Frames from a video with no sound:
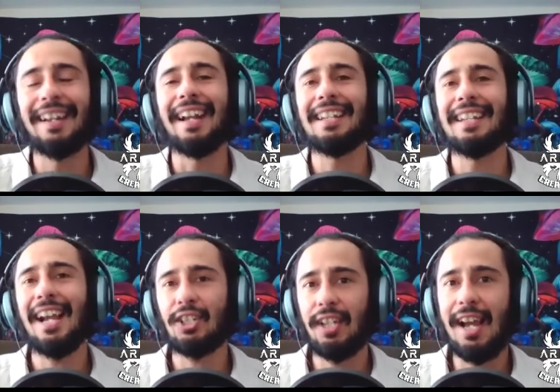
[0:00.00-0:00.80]
and he
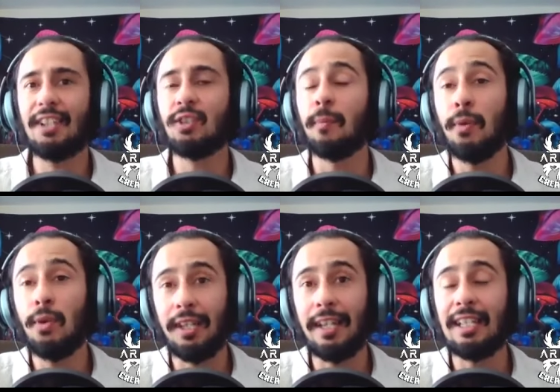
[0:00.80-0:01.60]
actually has a
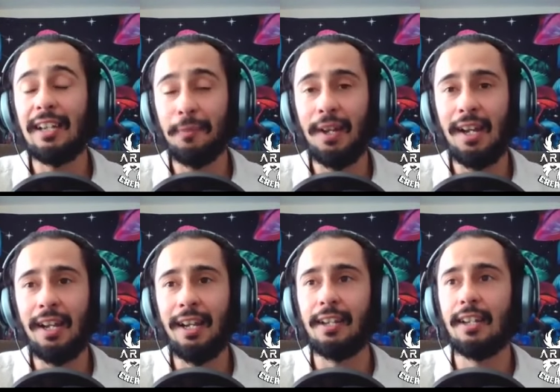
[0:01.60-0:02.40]
book that he left
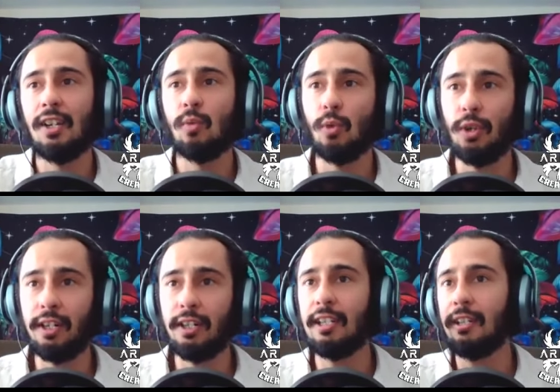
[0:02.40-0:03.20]
behind where
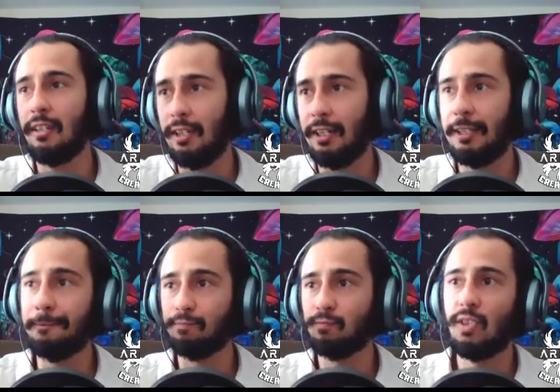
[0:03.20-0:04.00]
he he
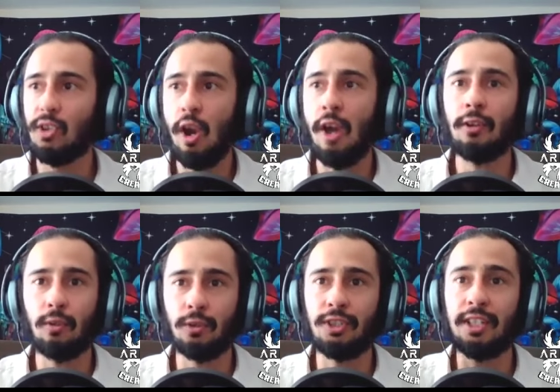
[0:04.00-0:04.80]
um,
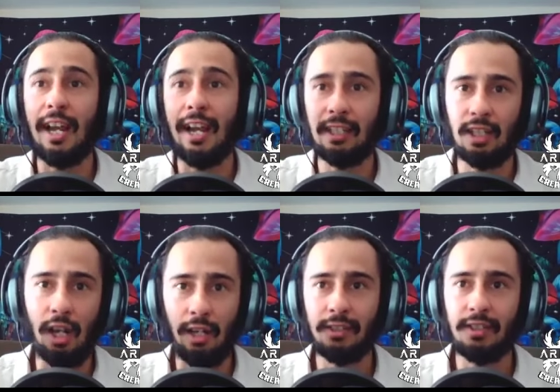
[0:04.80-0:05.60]
chronicles the
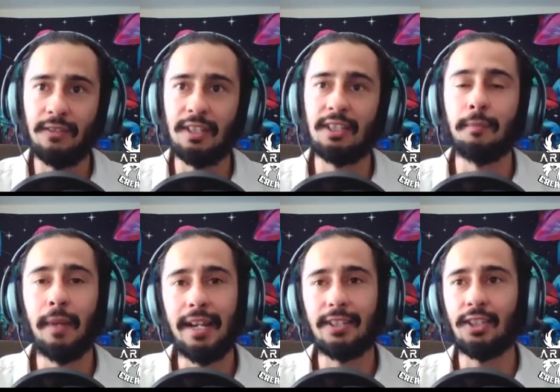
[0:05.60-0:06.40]
dialogues of these
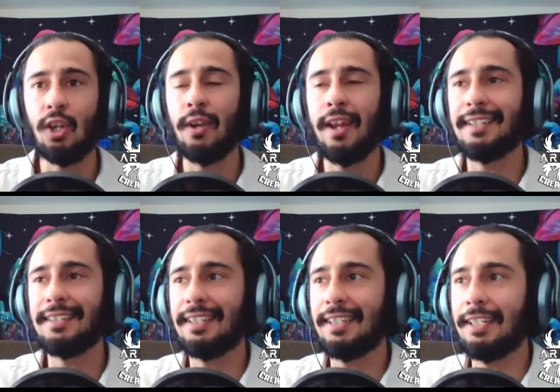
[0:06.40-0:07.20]
debates, known
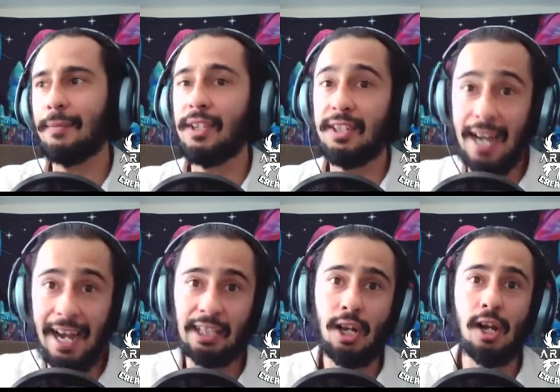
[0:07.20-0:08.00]
as um, the
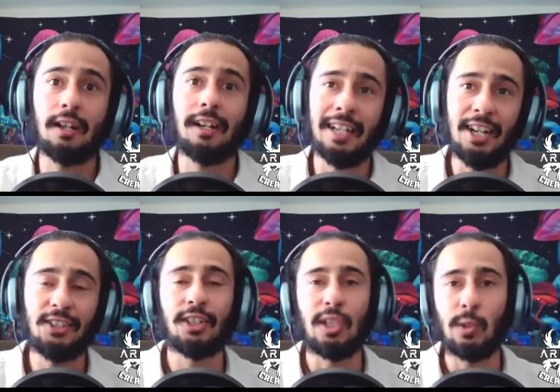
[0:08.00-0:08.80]
dialogue
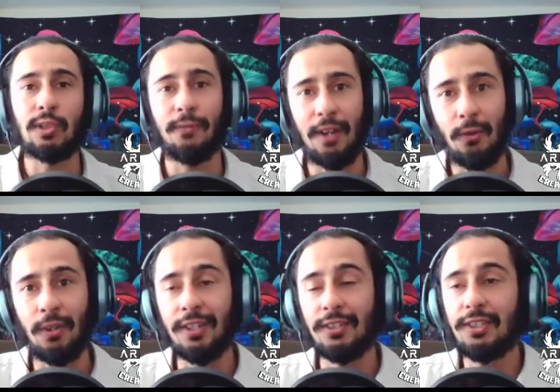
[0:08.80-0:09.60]
against the
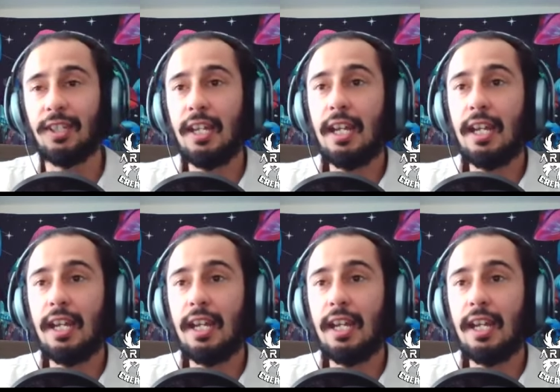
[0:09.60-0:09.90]
Luciferians.